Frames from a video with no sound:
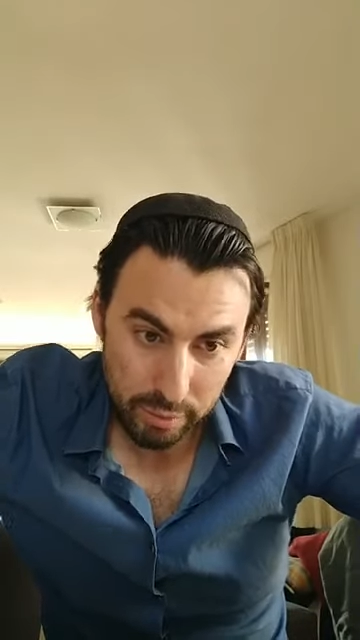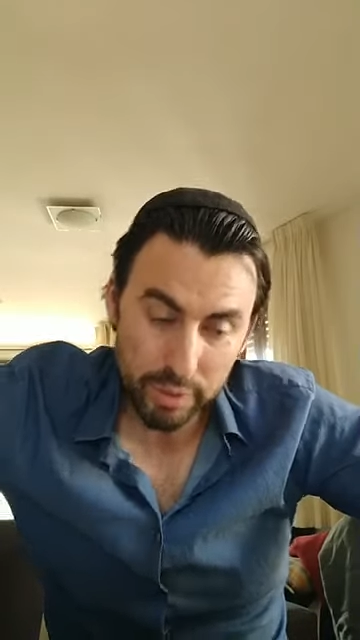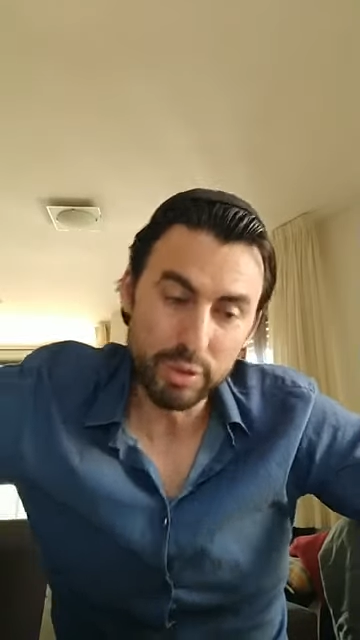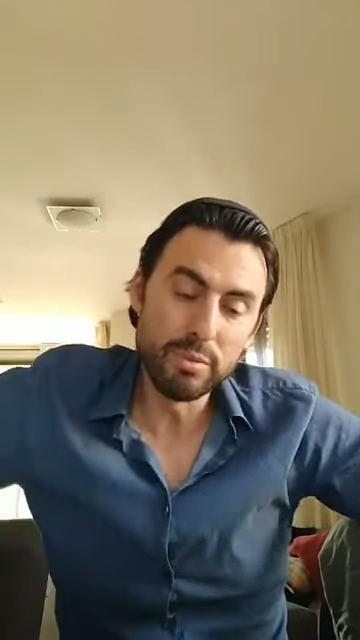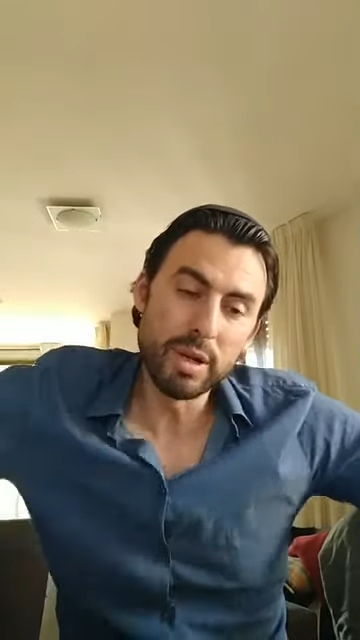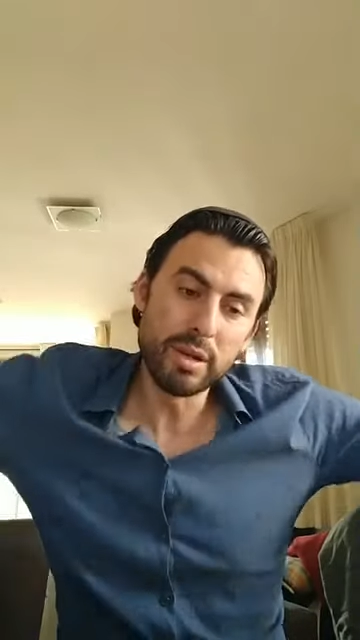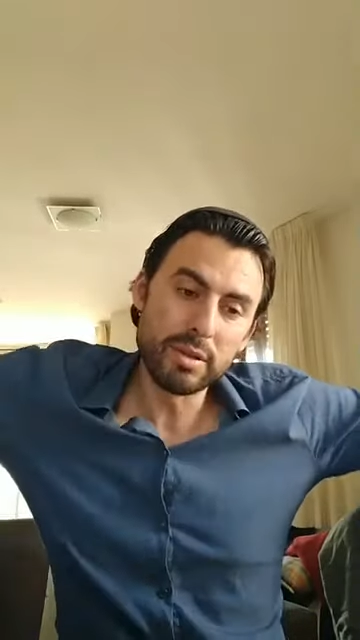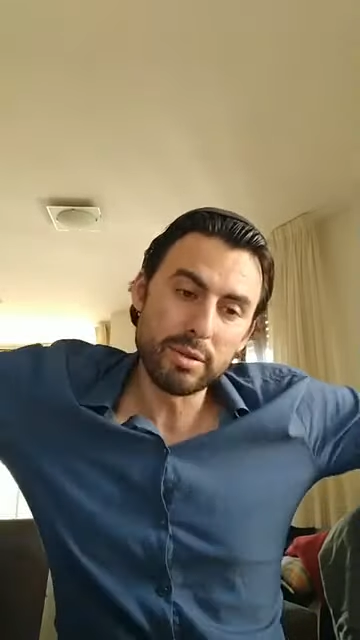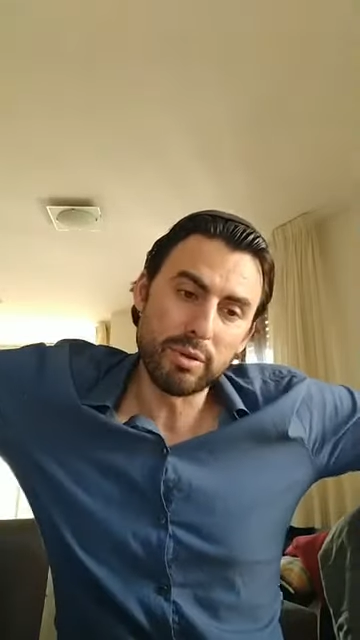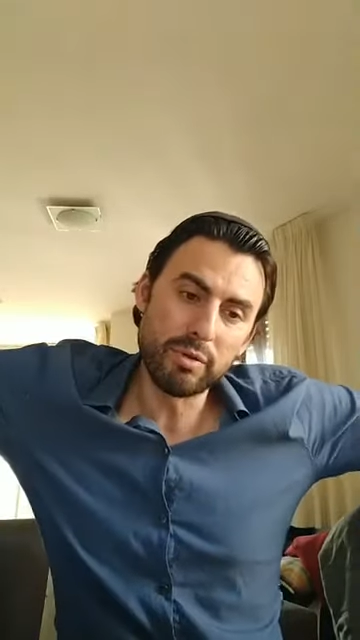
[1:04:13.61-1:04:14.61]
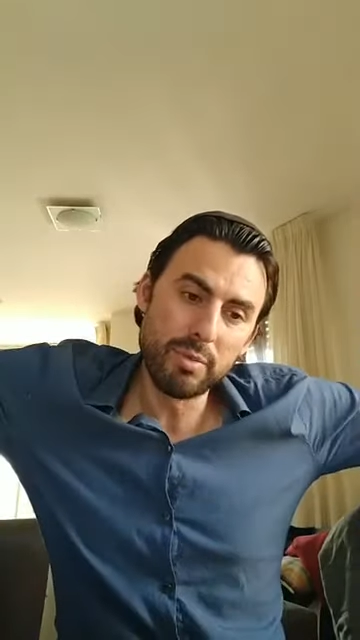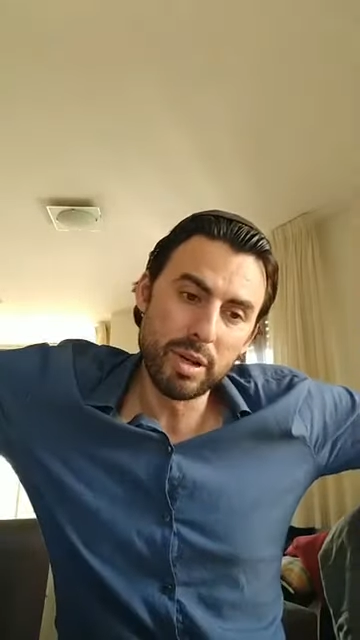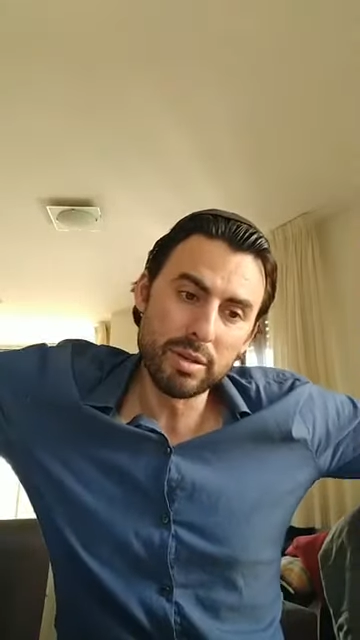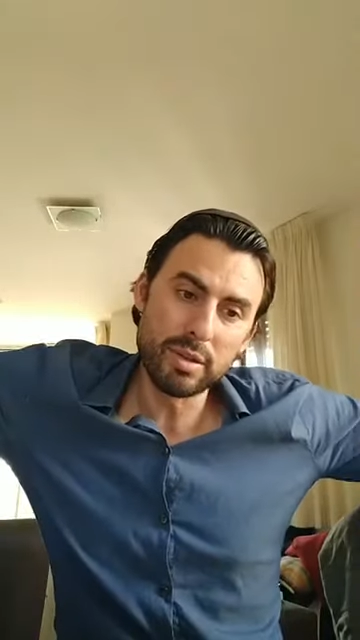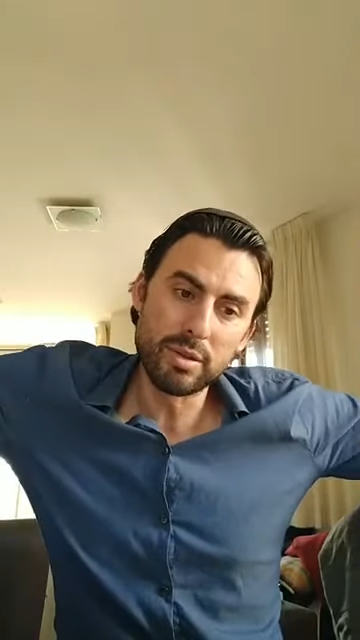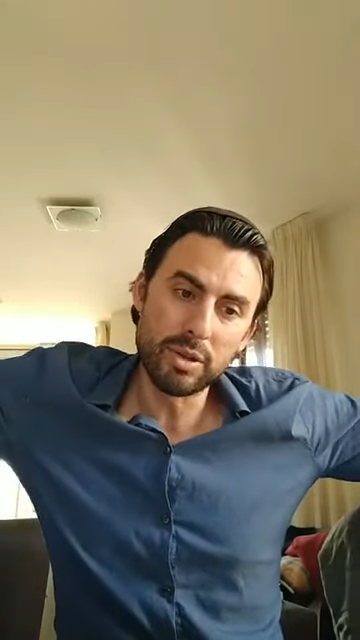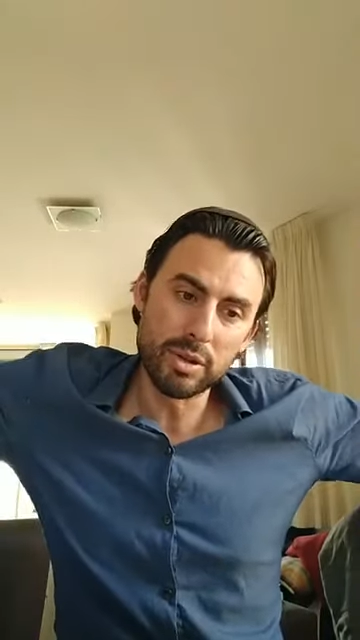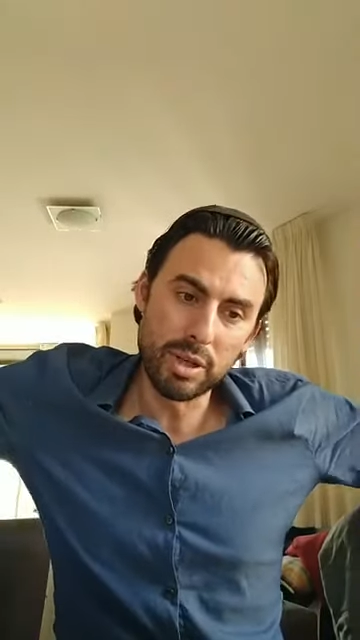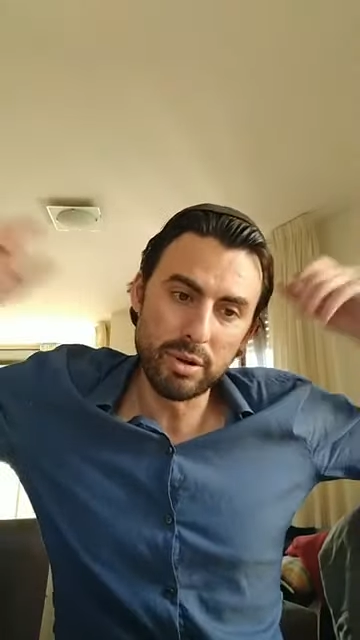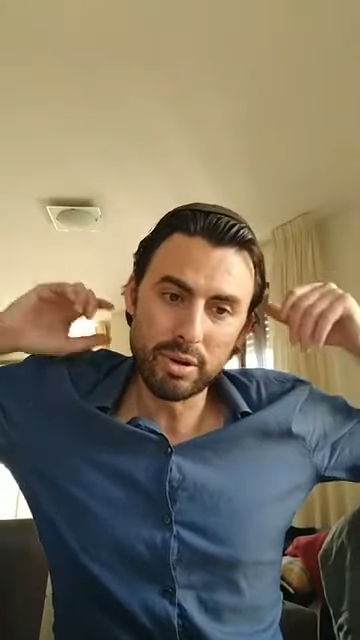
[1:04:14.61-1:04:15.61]
for 2 minutes or 3 minutes and
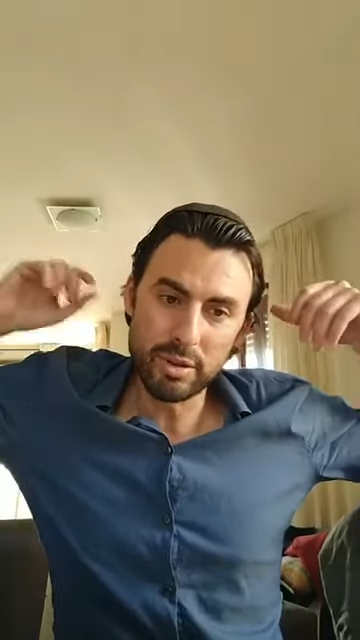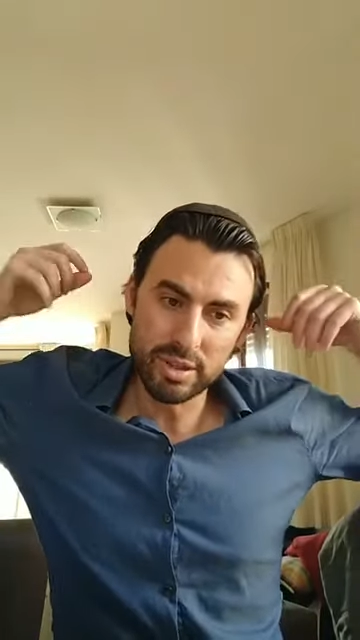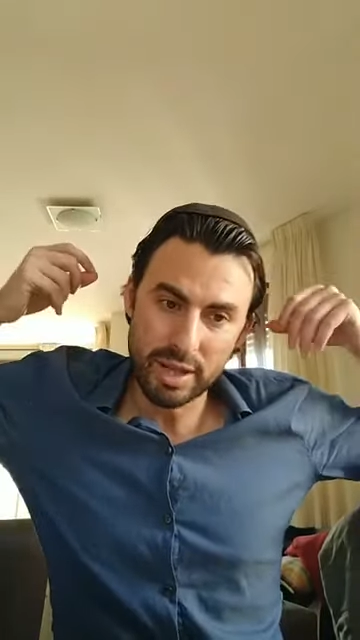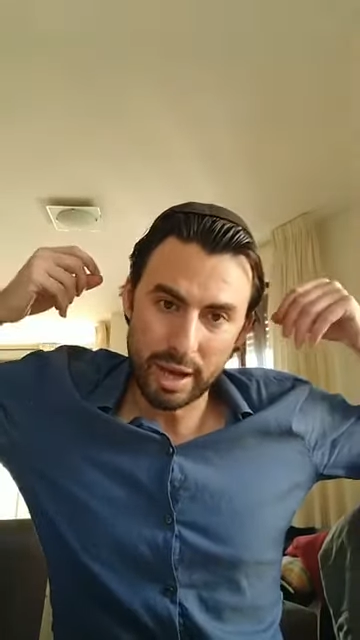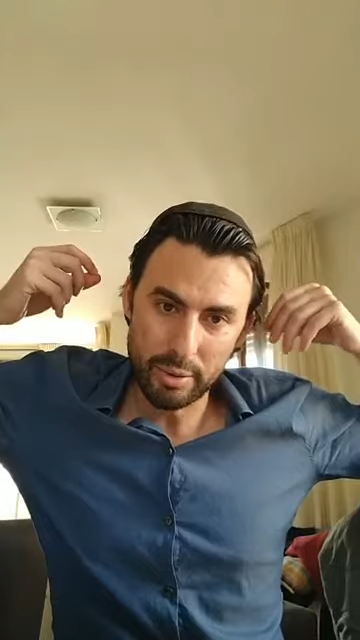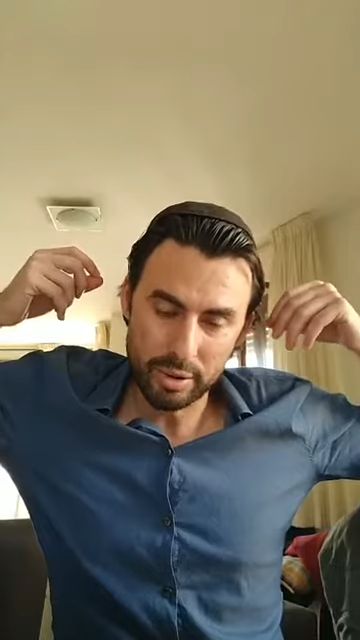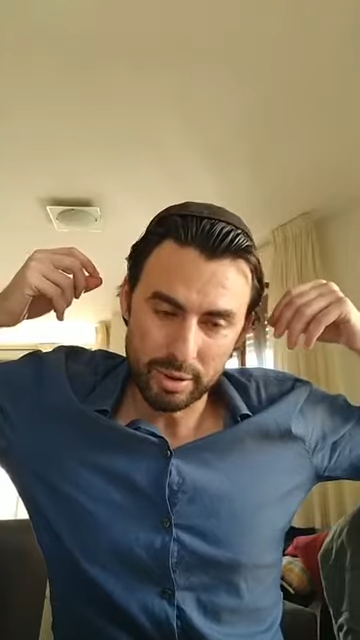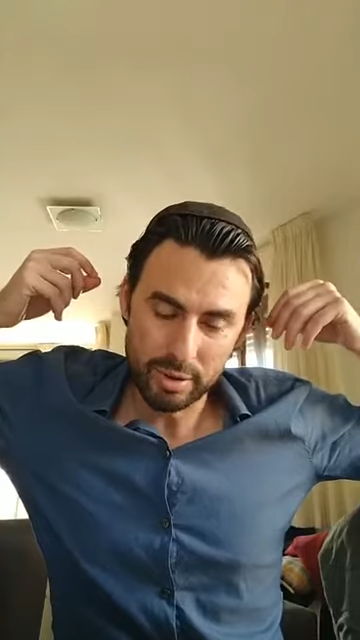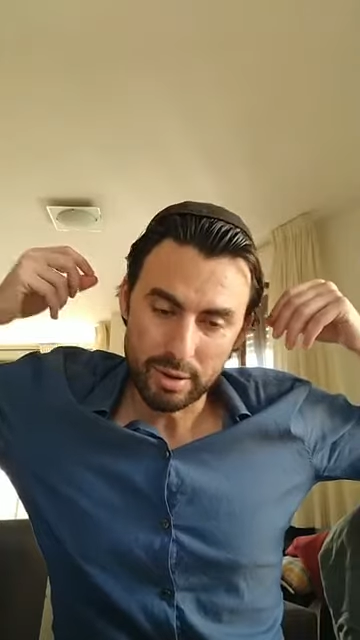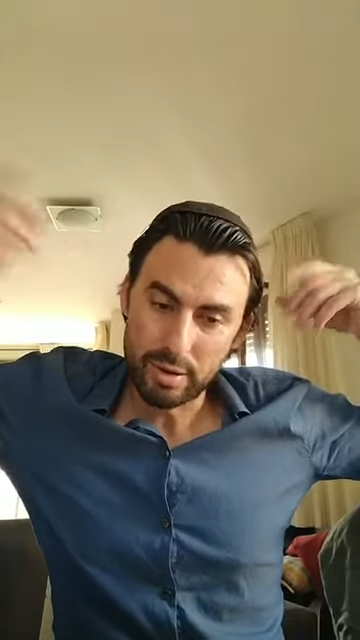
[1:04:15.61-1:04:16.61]
just hearing the siren